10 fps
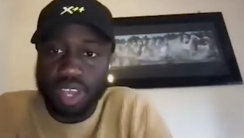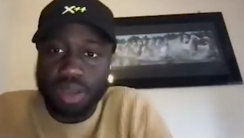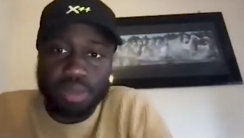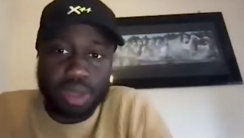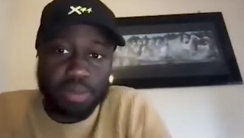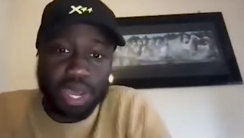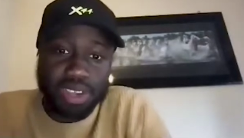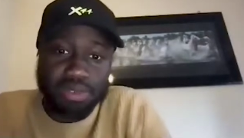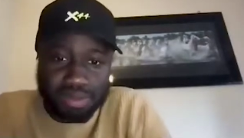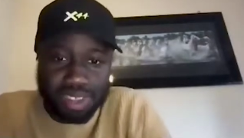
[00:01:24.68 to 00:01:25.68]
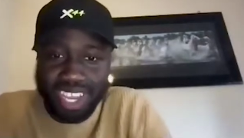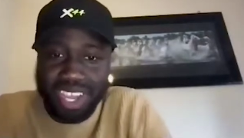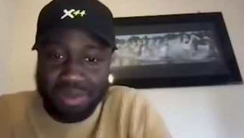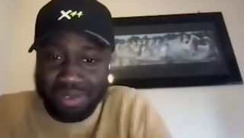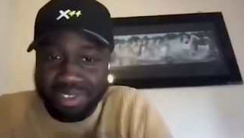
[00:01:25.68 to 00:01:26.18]
um, in Peckham,
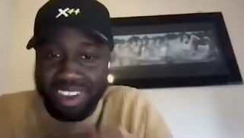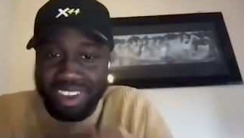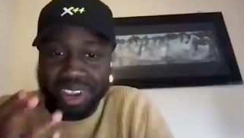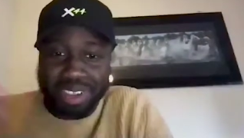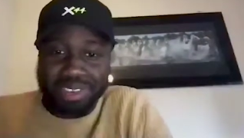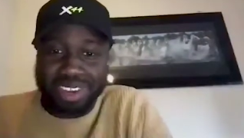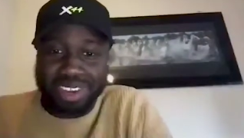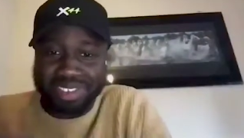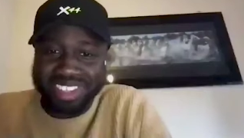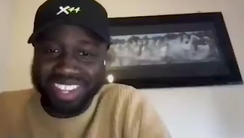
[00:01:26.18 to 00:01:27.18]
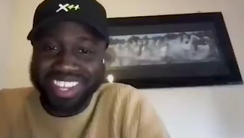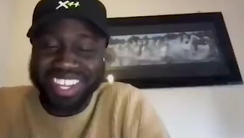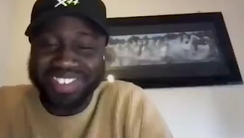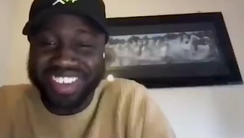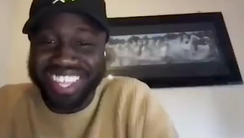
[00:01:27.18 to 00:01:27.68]
again, arguably one of the,
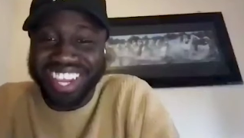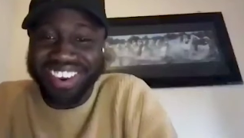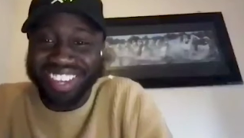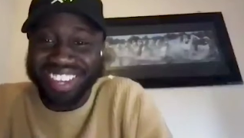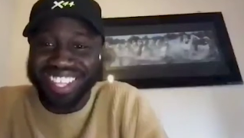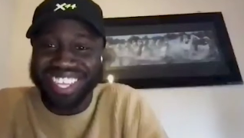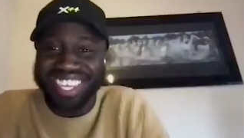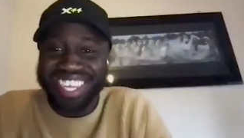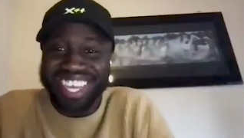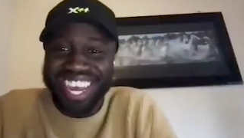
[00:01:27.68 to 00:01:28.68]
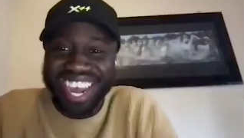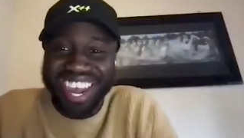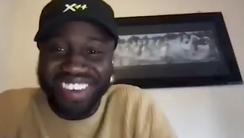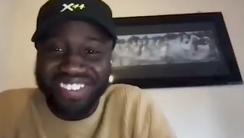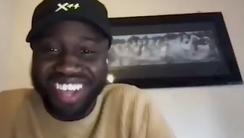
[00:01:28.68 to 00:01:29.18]
the best areas.
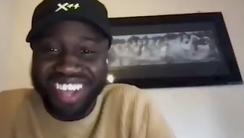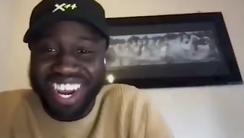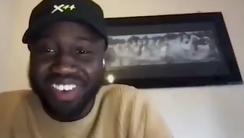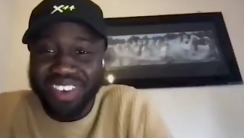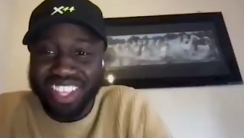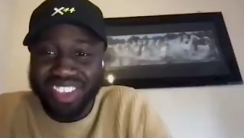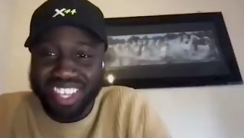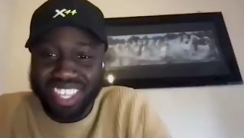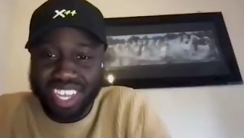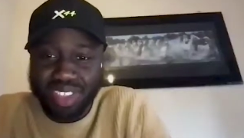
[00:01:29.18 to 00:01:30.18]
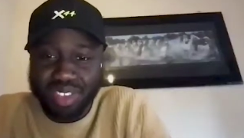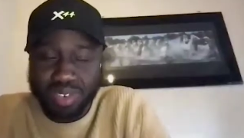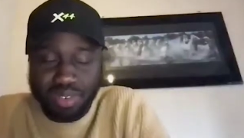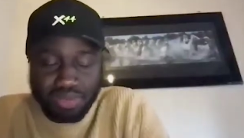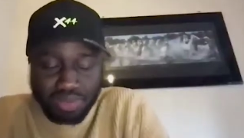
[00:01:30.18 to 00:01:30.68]
Um, and I went to a state
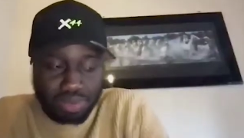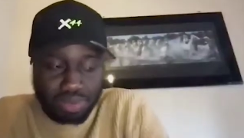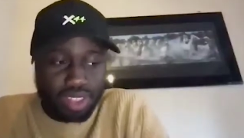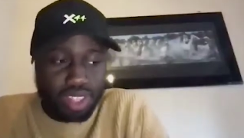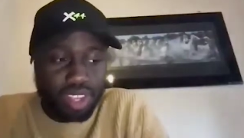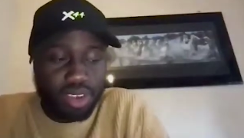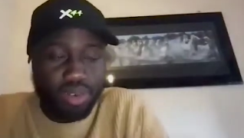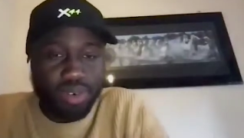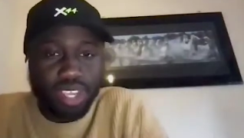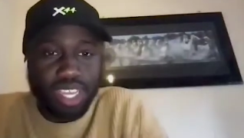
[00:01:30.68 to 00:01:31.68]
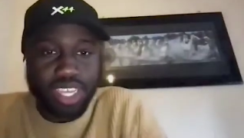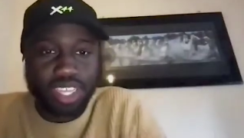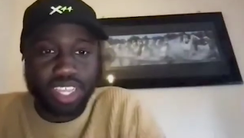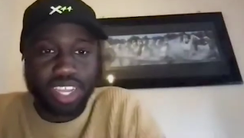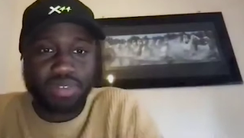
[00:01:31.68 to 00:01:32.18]
school called
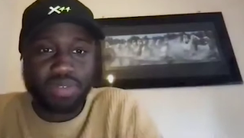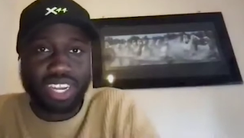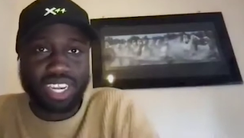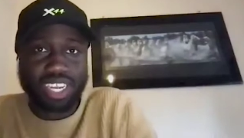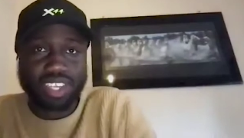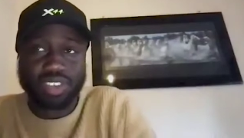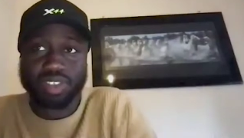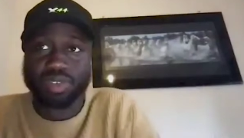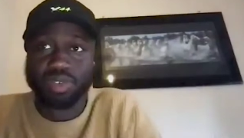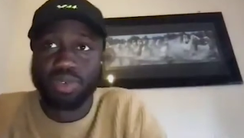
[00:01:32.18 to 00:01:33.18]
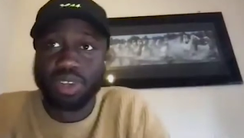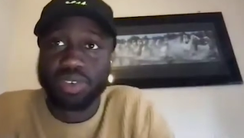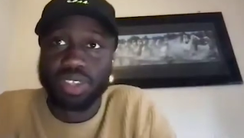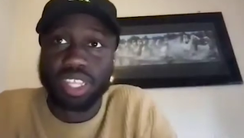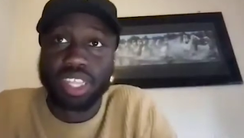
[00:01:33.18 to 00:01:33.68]
Kingsdale Foundation School, which
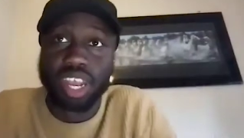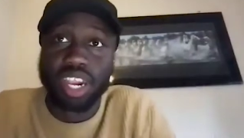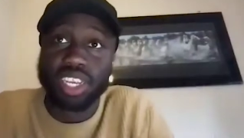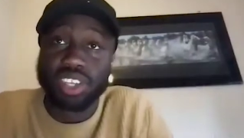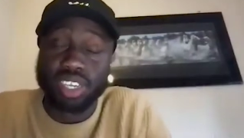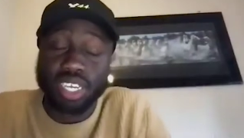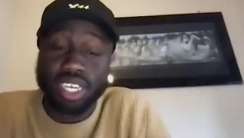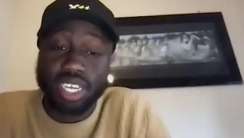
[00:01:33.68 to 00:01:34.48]
was in Dulwich,